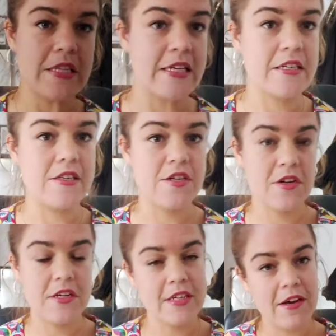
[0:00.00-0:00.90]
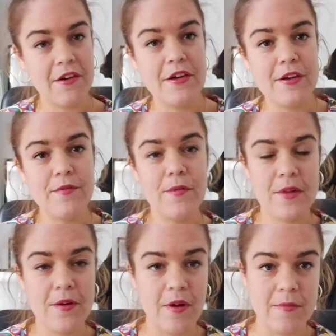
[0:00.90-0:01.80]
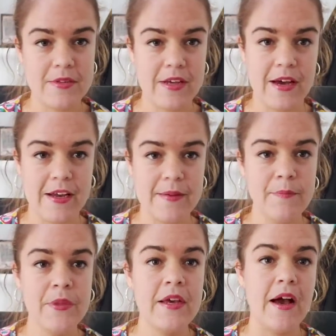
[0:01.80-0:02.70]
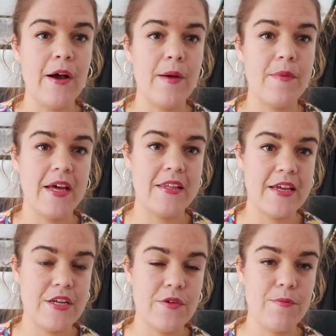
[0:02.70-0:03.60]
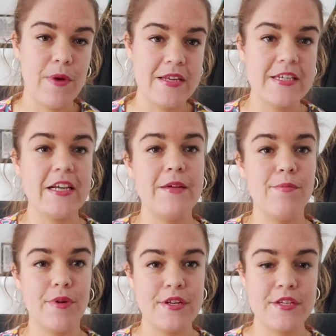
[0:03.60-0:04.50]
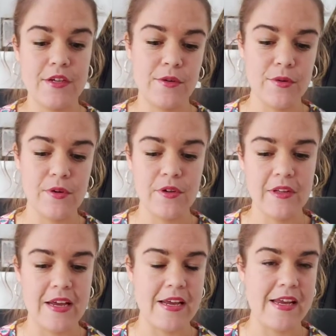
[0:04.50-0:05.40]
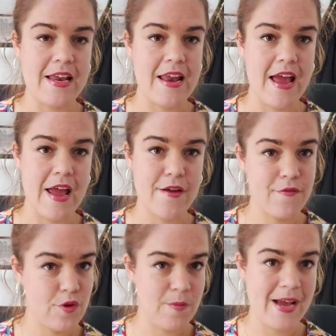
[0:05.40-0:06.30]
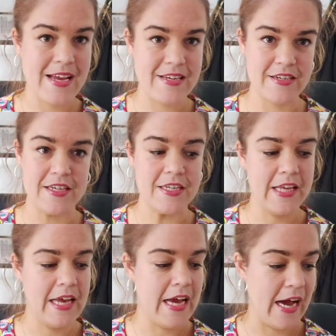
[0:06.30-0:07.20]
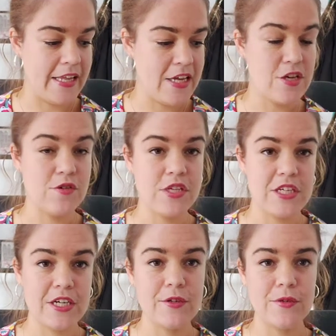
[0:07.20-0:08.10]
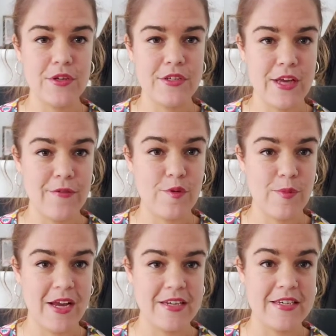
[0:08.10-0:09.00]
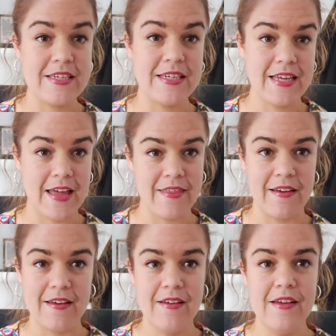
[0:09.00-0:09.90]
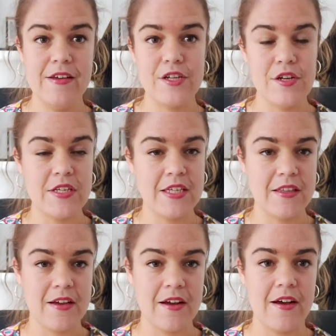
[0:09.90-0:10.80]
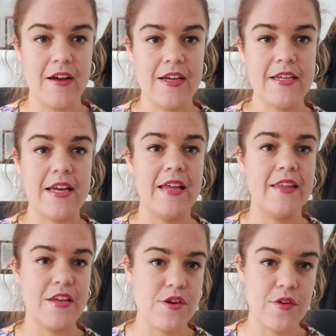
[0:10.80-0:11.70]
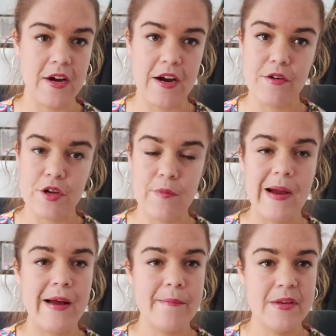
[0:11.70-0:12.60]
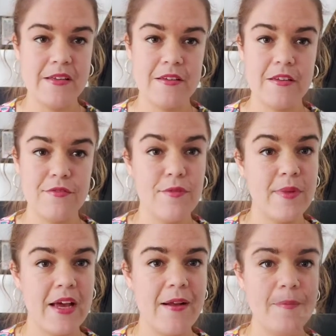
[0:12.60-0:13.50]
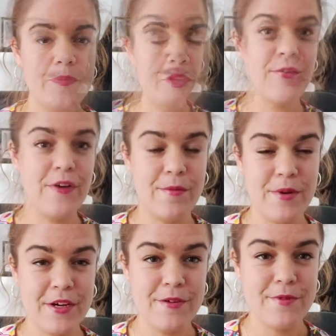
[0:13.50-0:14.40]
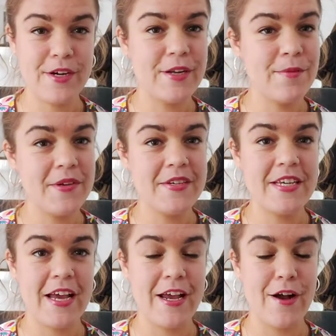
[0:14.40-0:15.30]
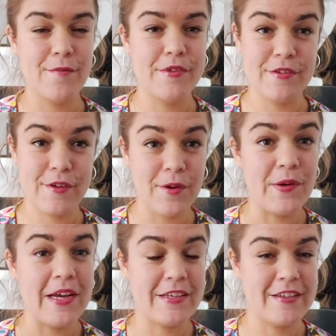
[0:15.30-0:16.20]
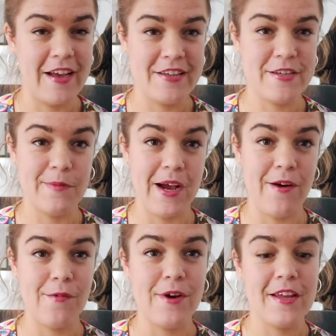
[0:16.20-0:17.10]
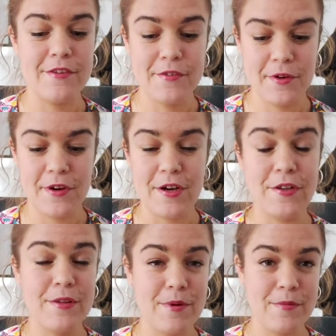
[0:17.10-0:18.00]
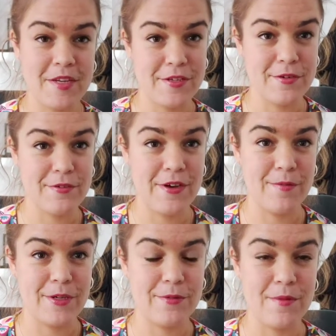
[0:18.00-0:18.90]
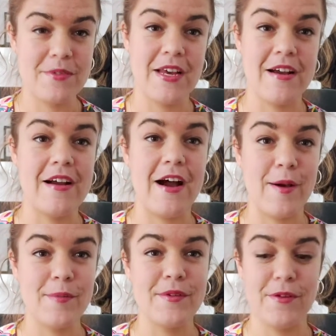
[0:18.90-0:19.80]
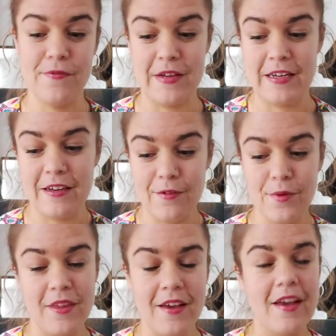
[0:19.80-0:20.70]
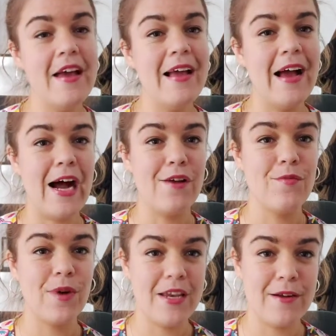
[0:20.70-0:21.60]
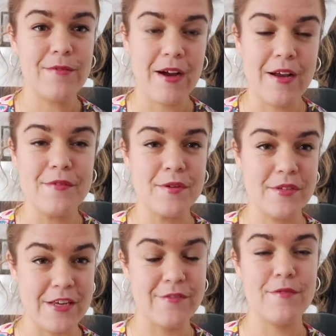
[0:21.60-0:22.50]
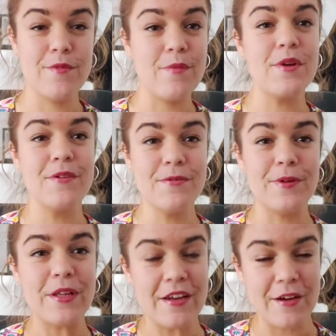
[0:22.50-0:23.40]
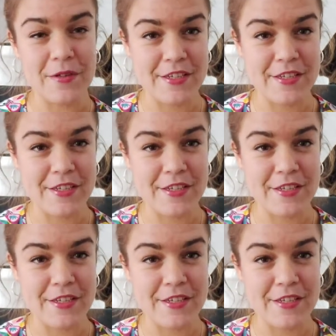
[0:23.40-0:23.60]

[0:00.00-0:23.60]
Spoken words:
this is you can download it from their website, and then you basically print it all in A4 pages, and then you stick all those A4 pages together using the guide, and then you cut out your pattern pieces from there. So the fabric I'm working with today, I'm so excited about. When I saw it on the Bombay Stores Fabrics website, I absolutely fell in love with it. And when it arrived, it was even more beautiful than I was